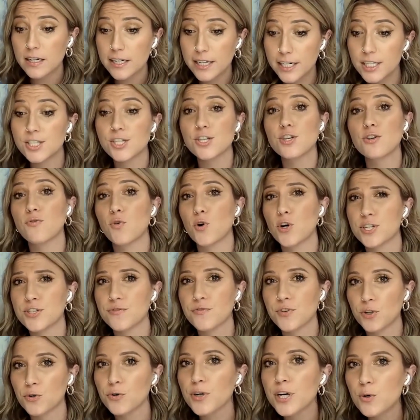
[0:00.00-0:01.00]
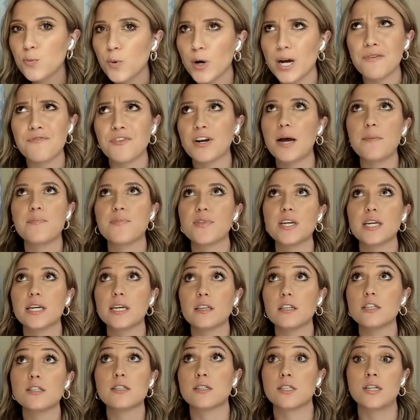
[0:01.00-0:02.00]
He's the new voice of the Green Wave. And I'm
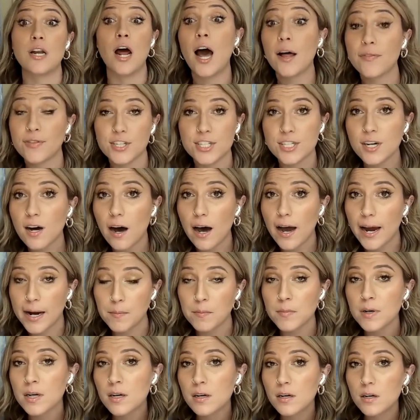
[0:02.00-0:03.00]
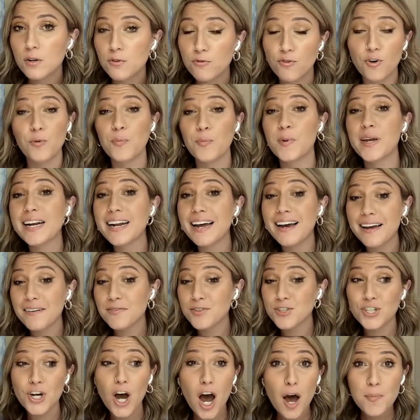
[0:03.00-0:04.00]
thinking, this is not the time for me to
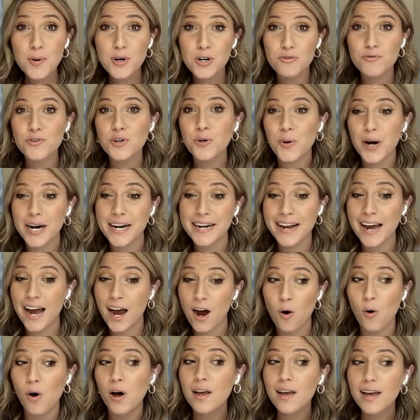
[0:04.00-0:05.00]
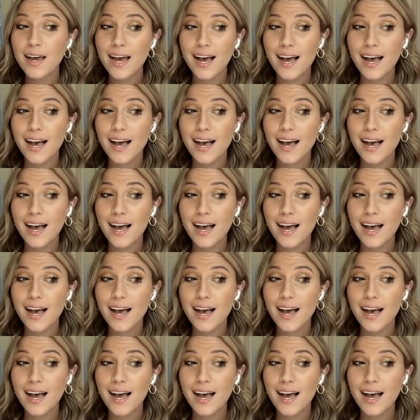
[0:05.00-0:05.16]
have a job interview right now.